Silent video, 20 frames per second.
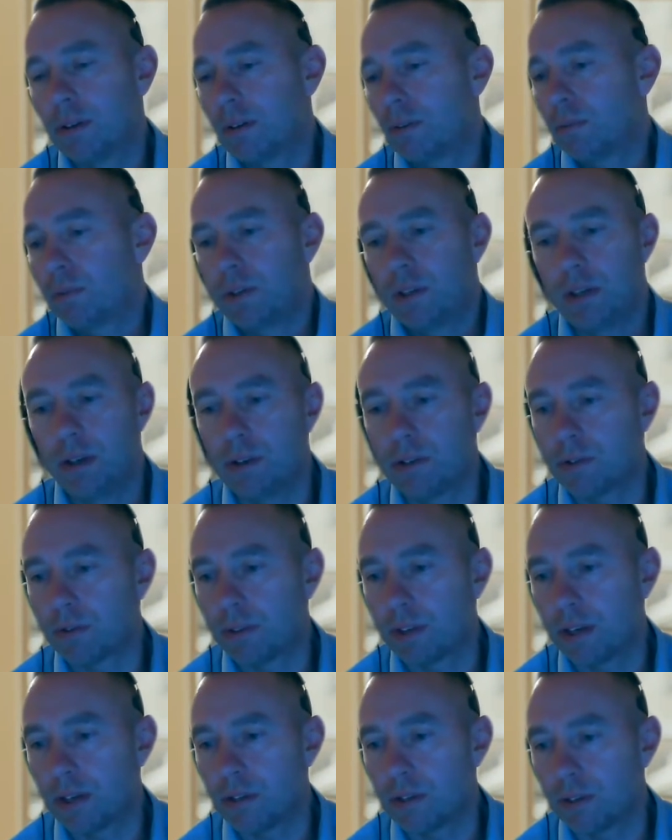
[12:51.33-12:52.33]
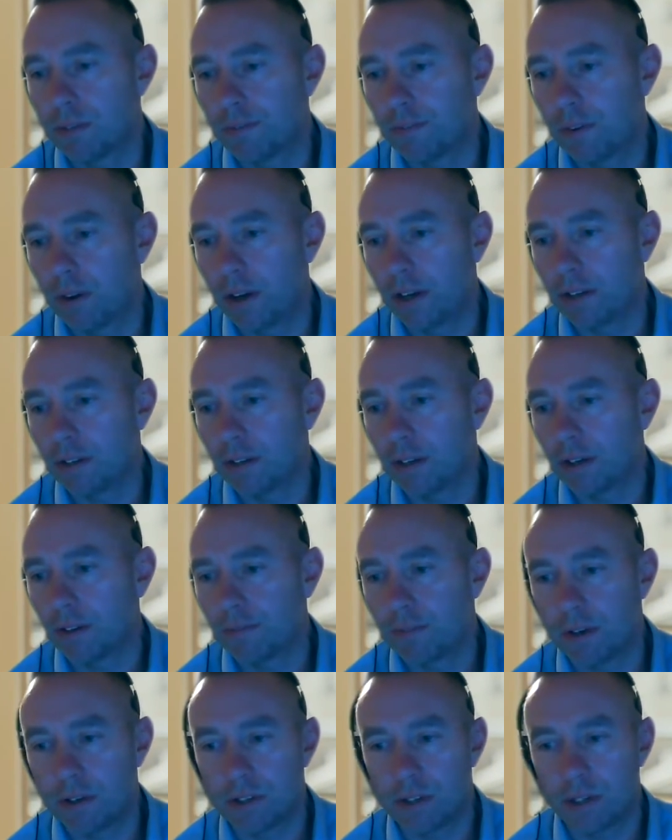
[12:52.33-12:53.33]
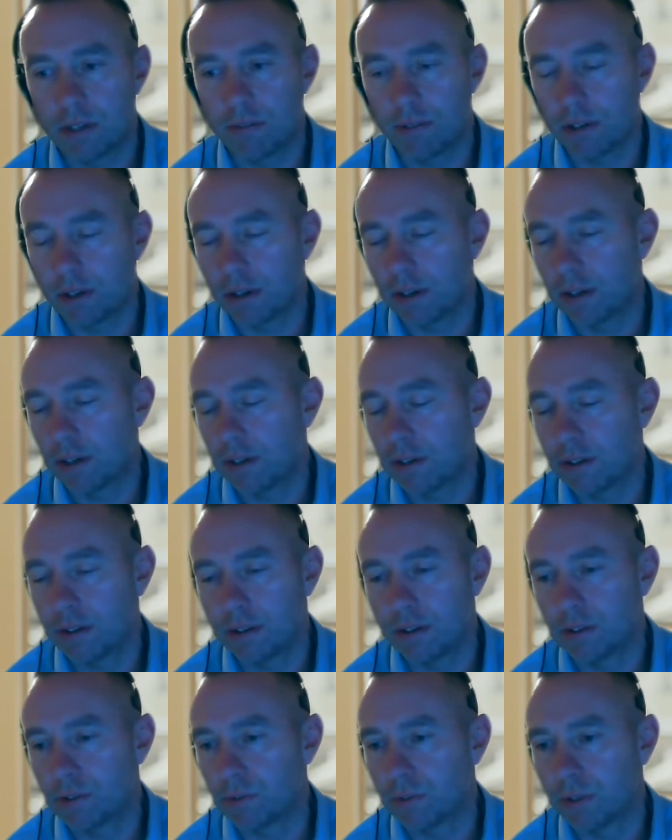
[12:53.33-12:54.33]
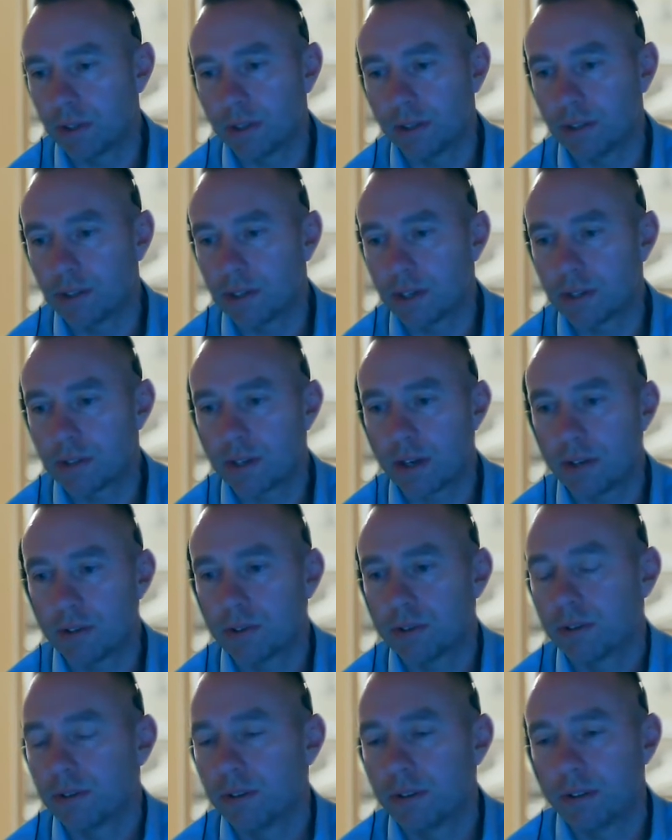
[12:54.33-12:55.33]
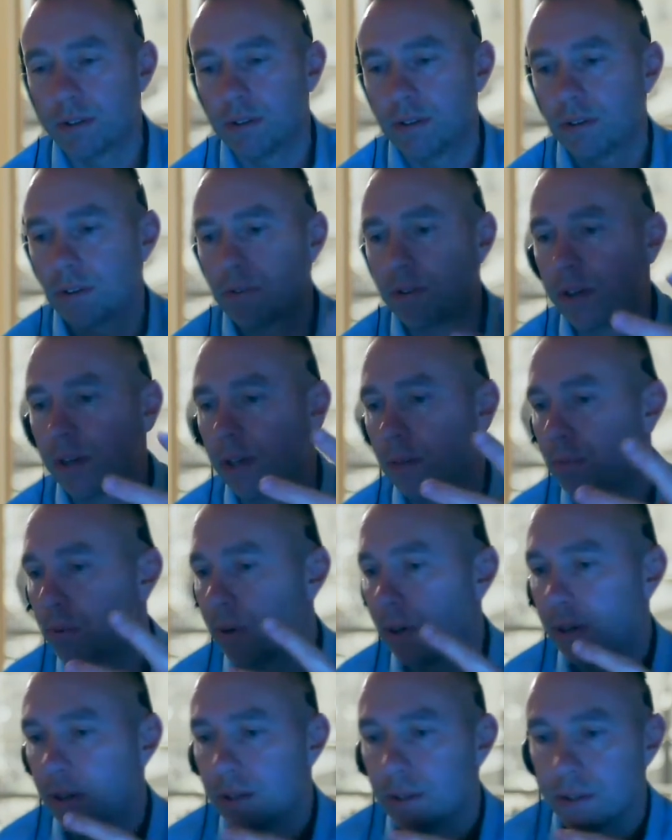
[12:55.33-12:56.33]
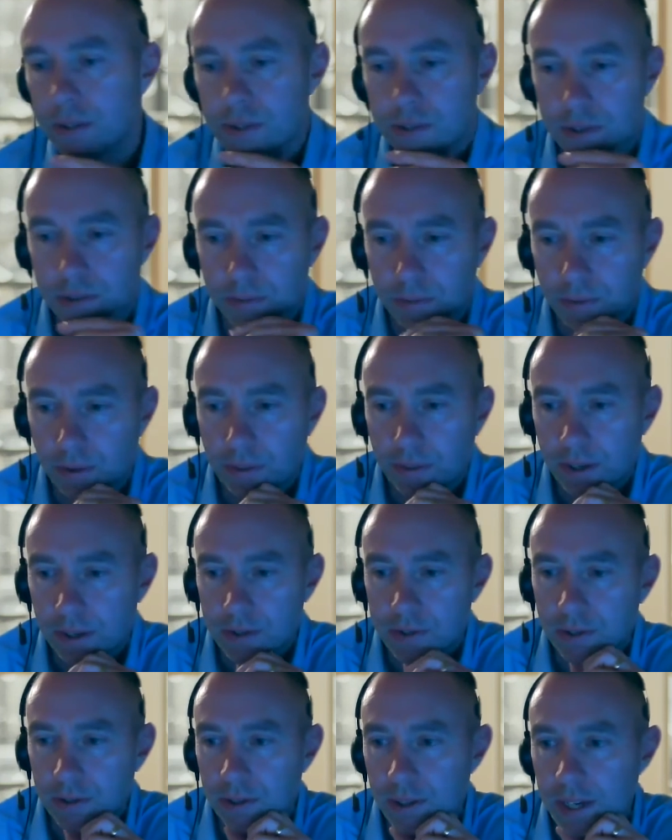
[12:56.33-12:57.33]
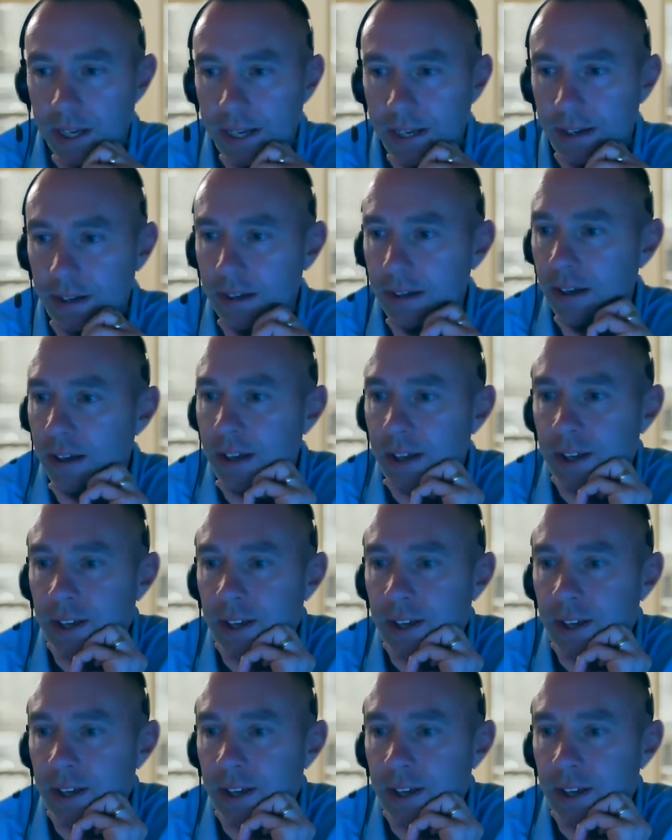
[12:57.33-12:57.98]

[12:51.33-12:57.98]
all the usual things you'd find, for engineering, like drills, etc., and 3D printers and all the things you'd need.